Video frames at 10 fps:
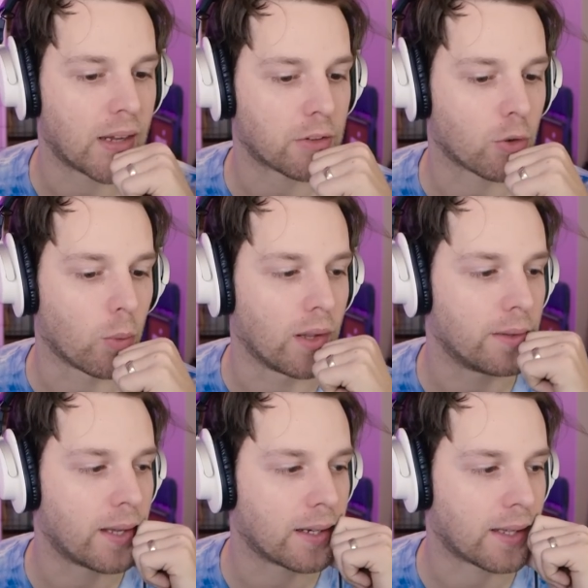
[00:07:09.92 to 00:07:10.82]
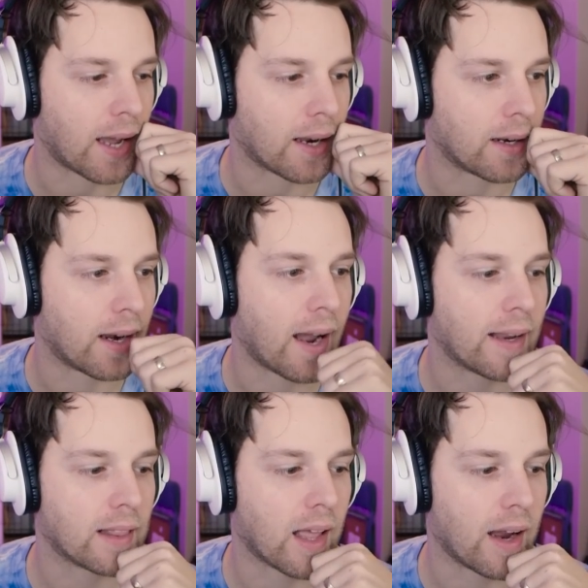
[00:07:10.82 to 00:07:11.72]
That's the one, dead cat,
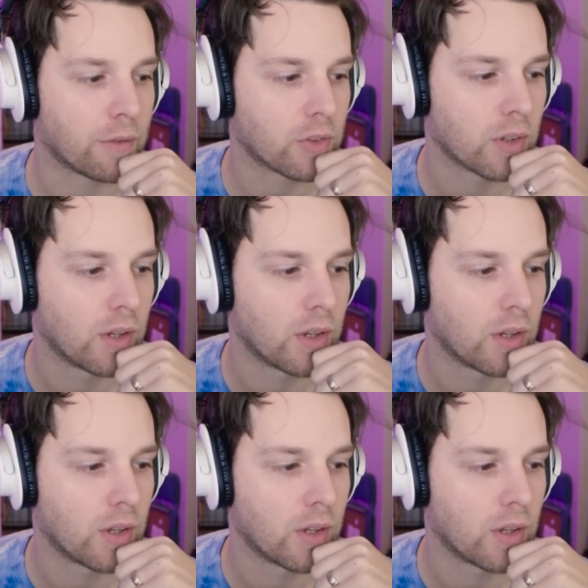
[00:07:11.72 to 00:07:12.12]
nine lives.